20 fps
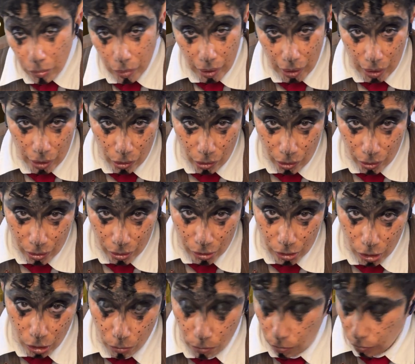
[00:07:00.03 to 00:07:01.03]
I
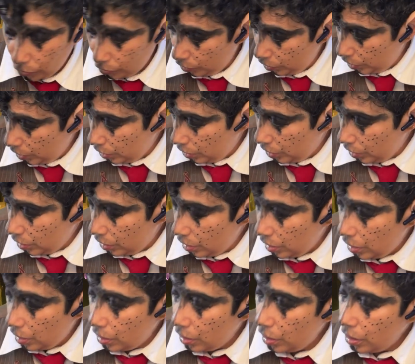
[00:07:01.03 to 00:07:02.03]
also brought
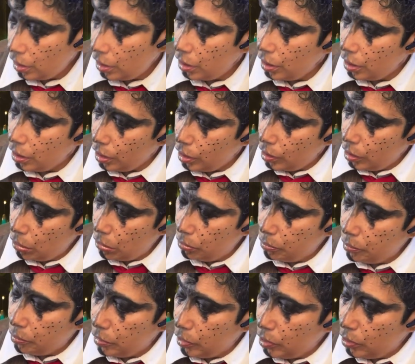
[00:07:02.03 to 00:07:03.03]

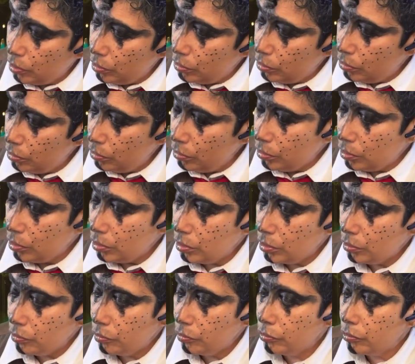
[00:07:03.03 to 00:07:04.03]
a
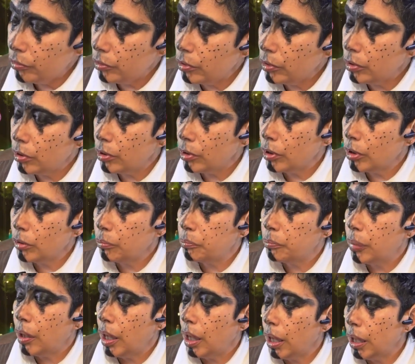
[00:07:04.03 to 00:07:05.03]
beautiful
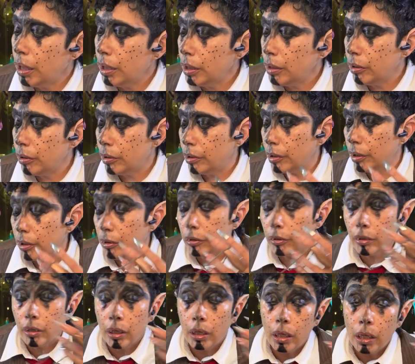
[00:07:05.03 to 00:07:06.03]

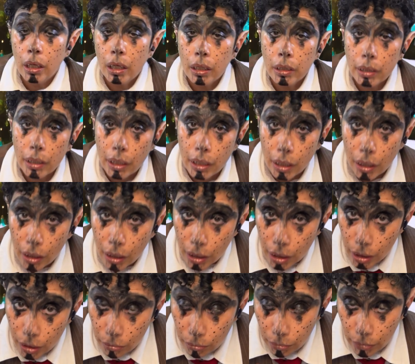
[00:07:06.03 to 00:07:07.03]
pendant that
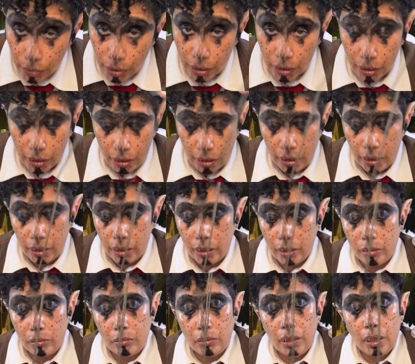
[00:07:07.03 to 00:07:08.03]
I
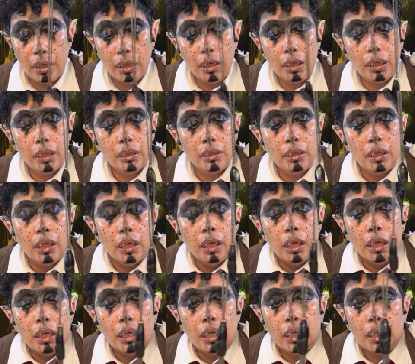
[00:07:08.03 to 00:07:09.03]
made, right?
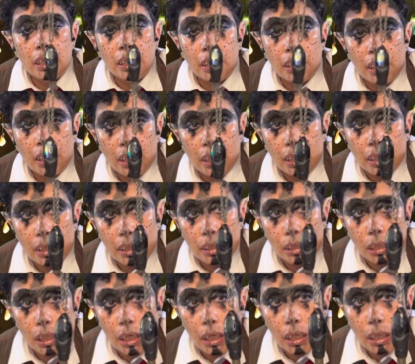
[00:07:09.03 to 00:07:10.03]
It
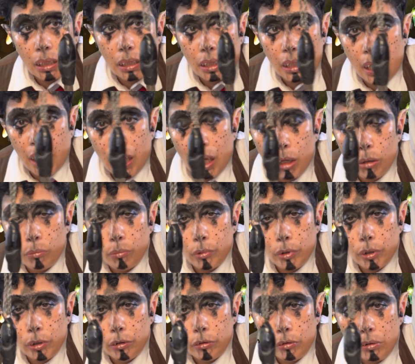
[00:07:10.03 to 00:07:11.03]
has a
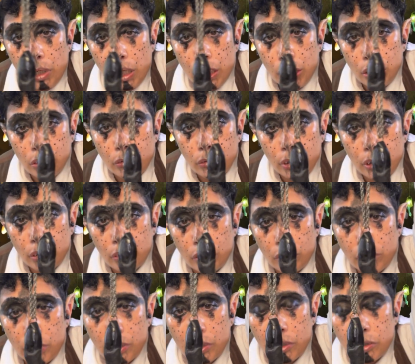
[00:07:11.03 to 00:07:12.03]
labradorite crystal
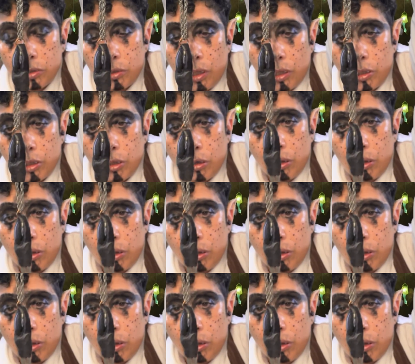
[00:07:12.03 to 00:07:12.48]
in the center.